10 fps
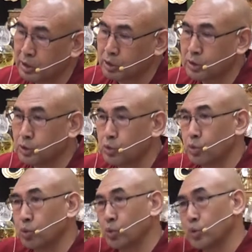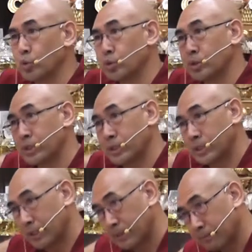Now it's a huge
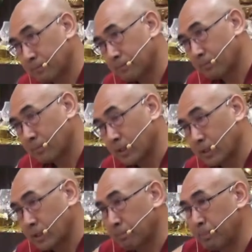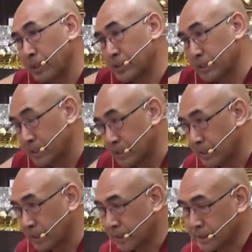tree. The big
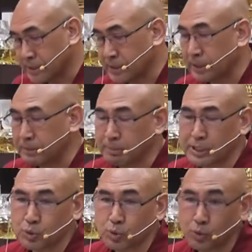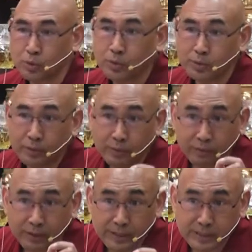tree started based on
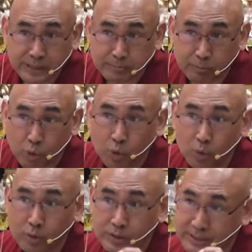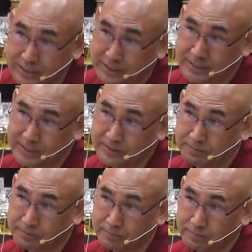very small seeds.
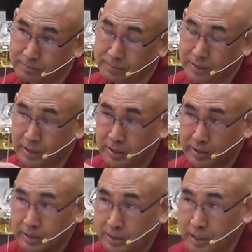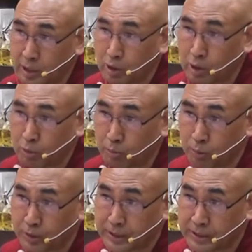Think of our
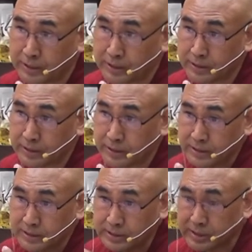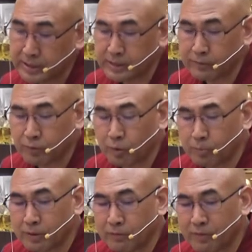body. Started
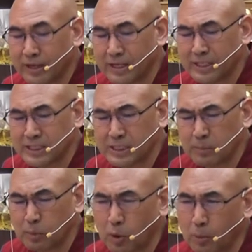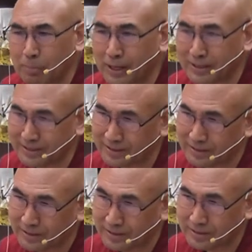from the very small
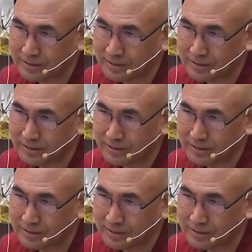particle.